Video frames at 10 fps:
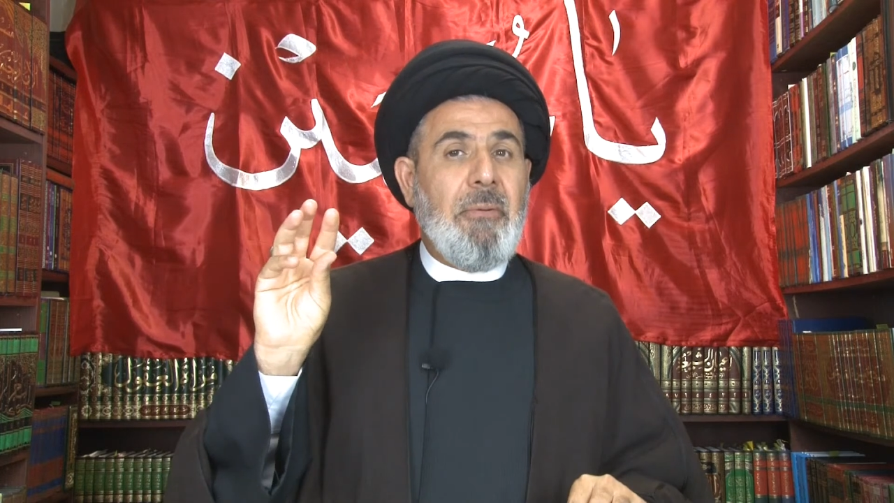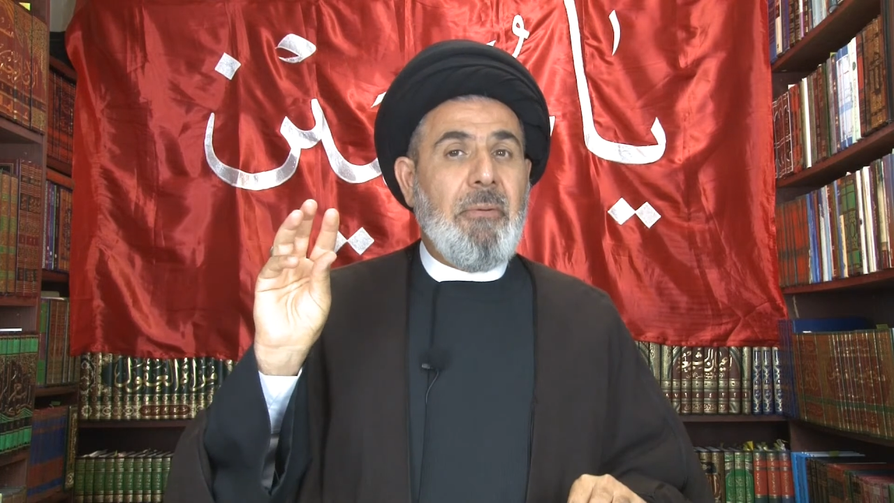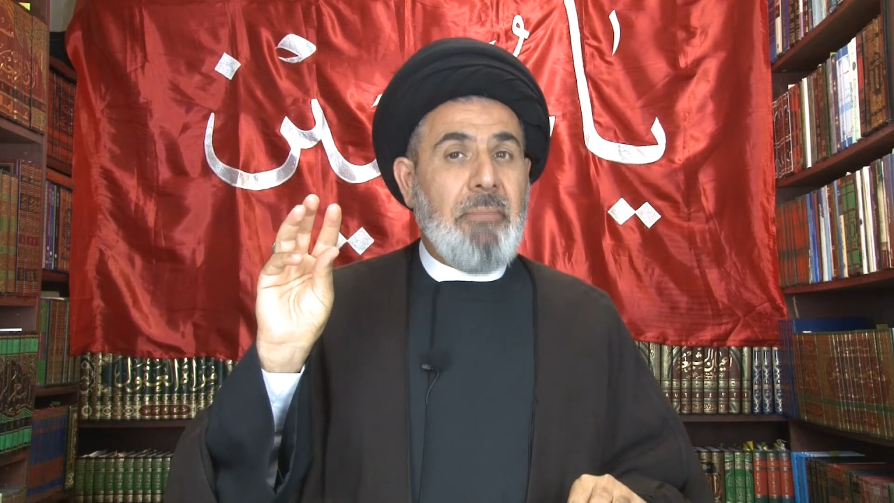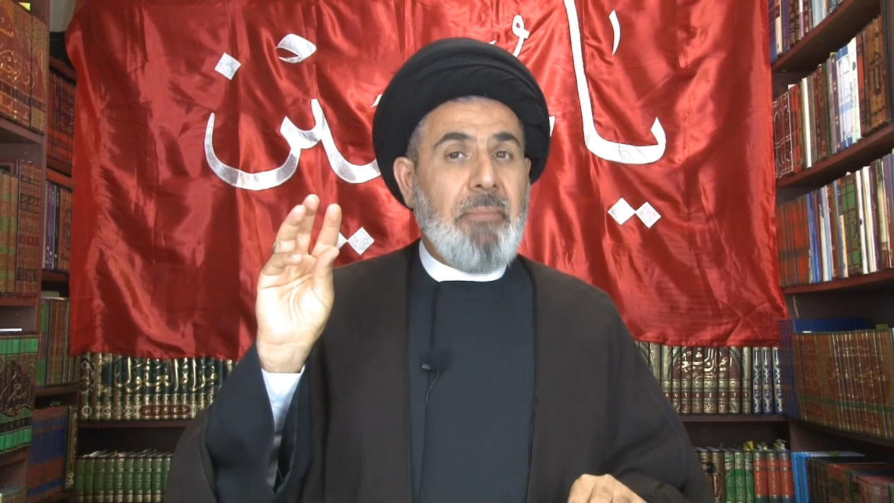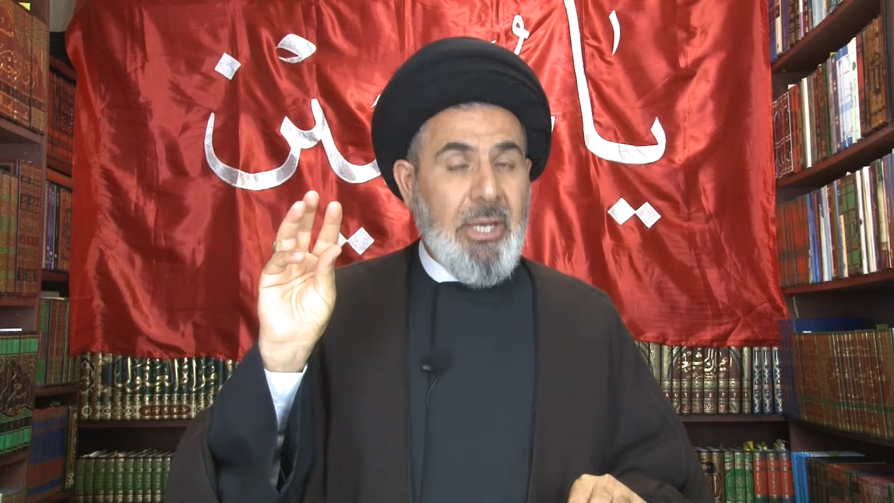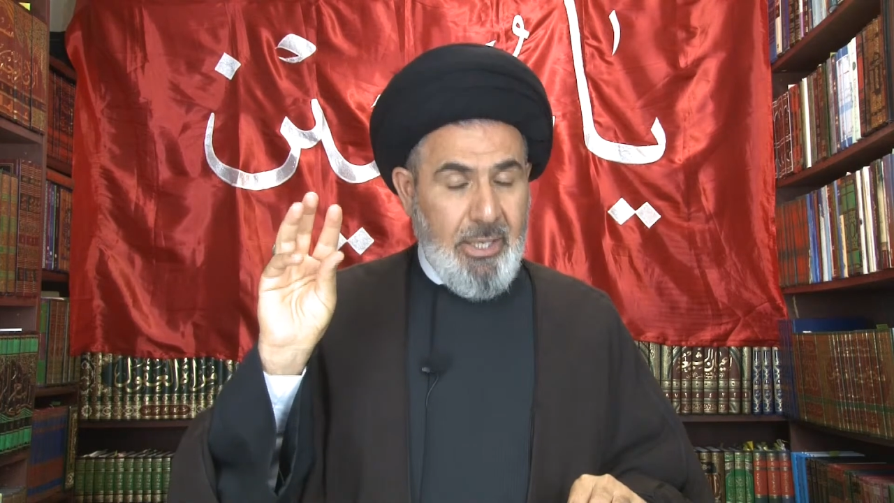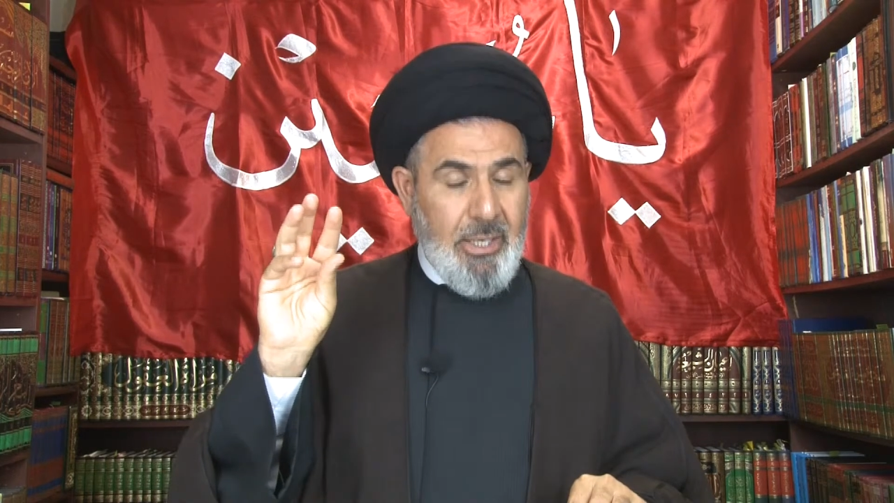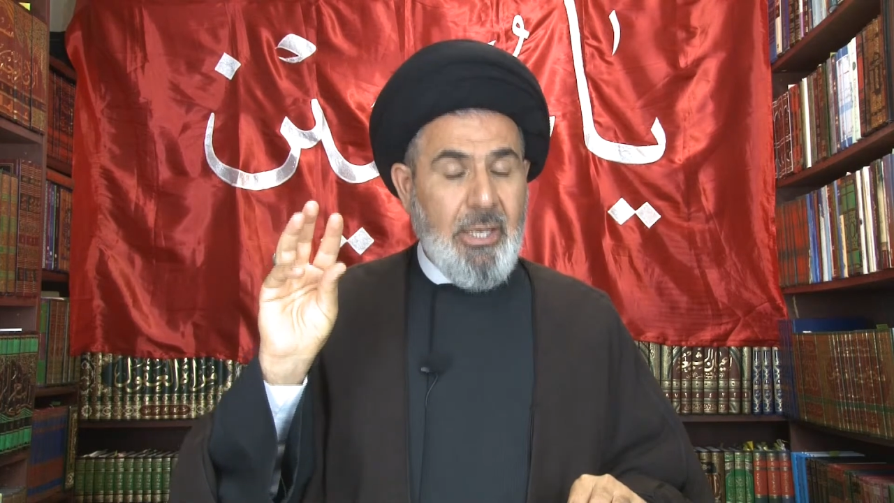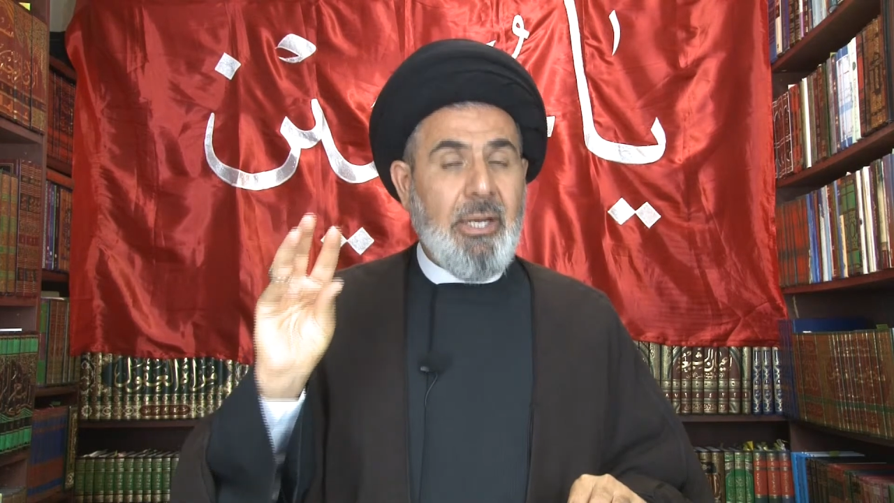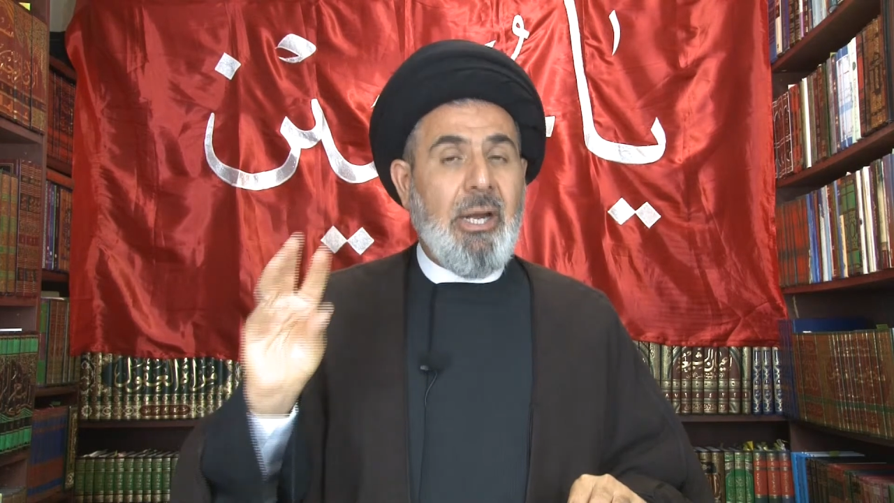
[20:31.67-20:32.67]

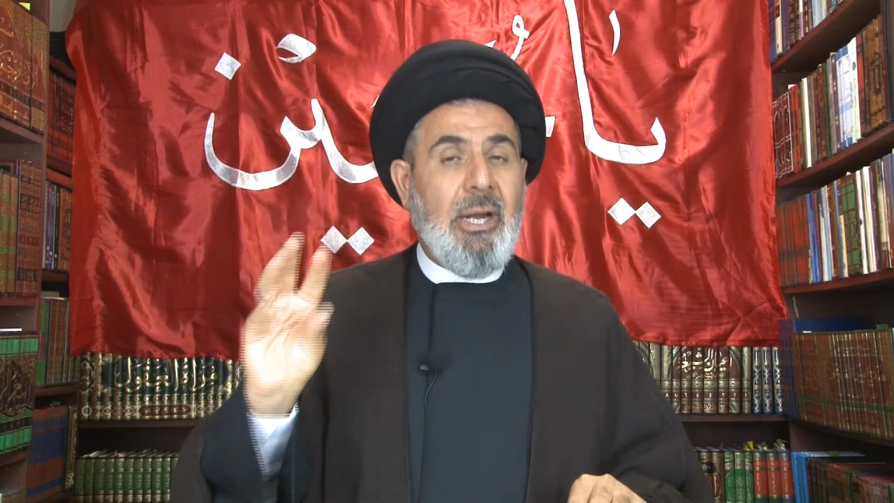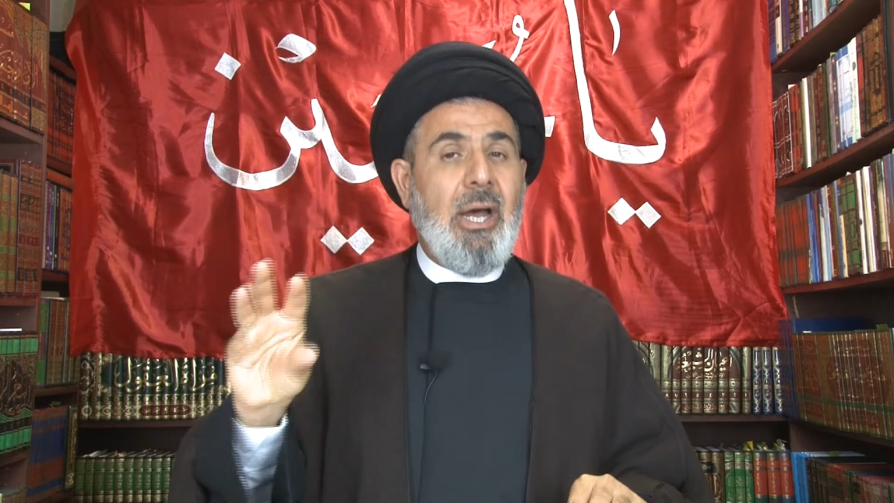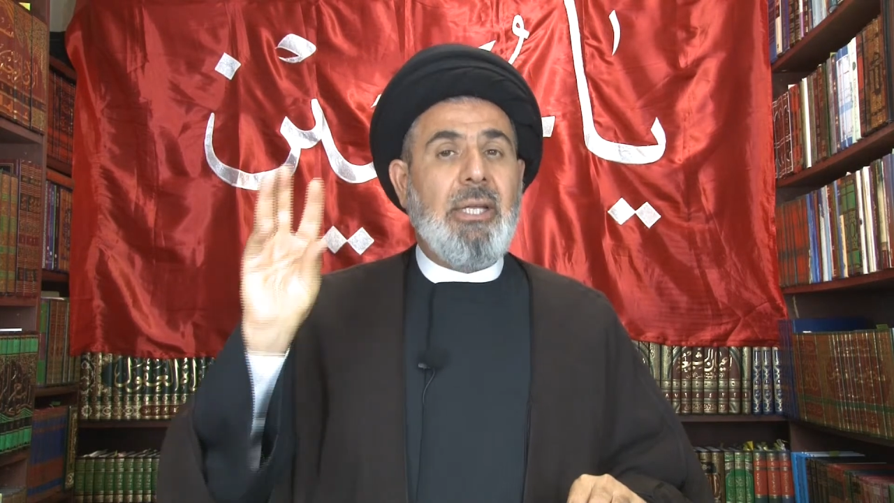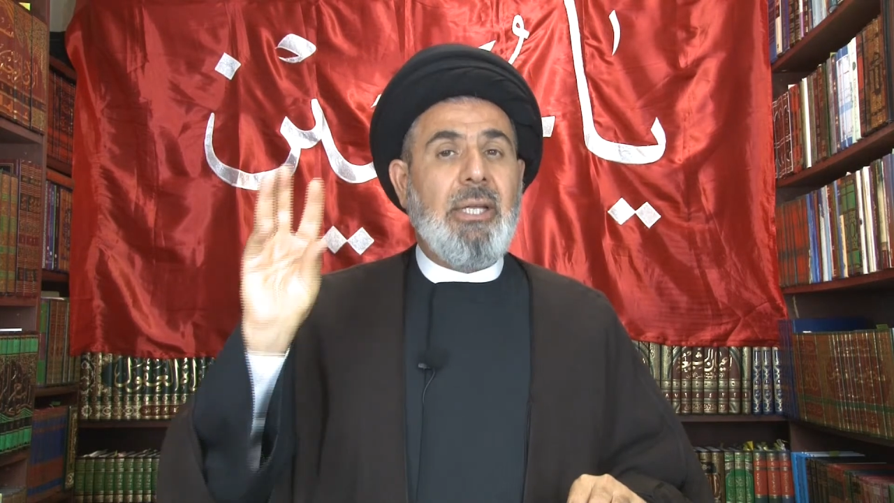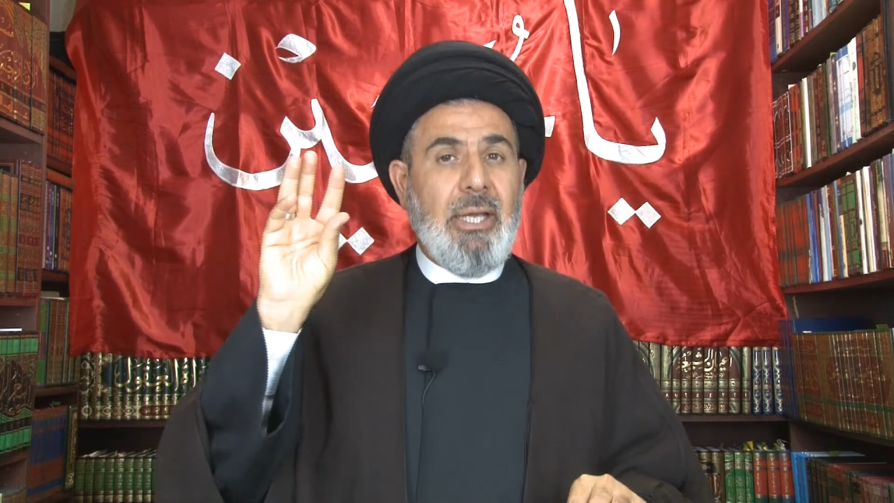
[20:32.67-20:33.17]
Iraq